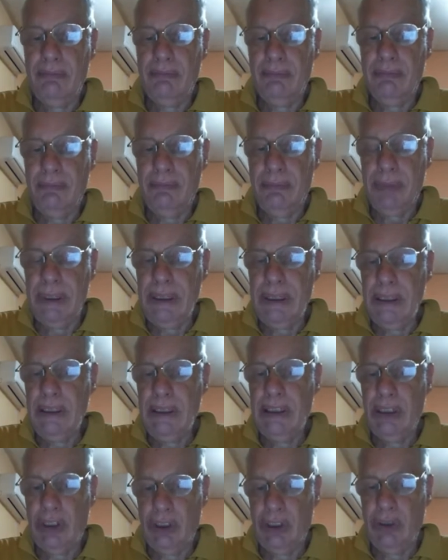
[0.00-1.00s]
P
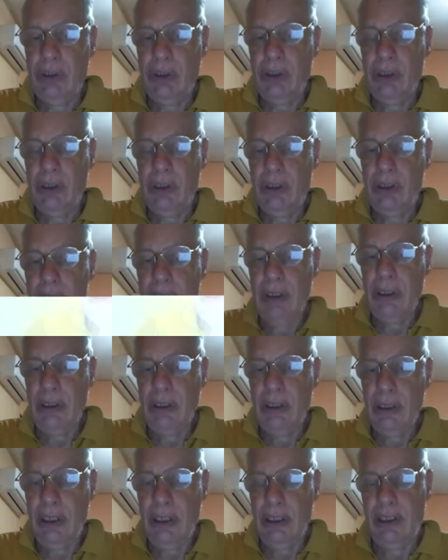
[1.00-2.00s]
disjoint
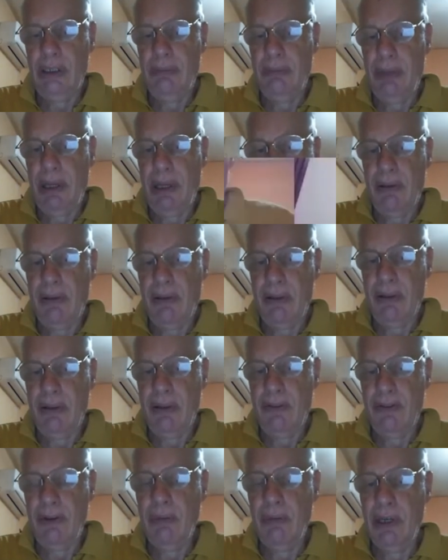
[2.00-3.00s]
ST paths, a
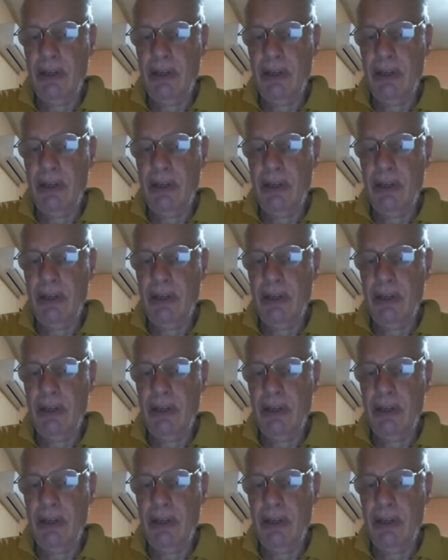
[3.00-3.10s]
family of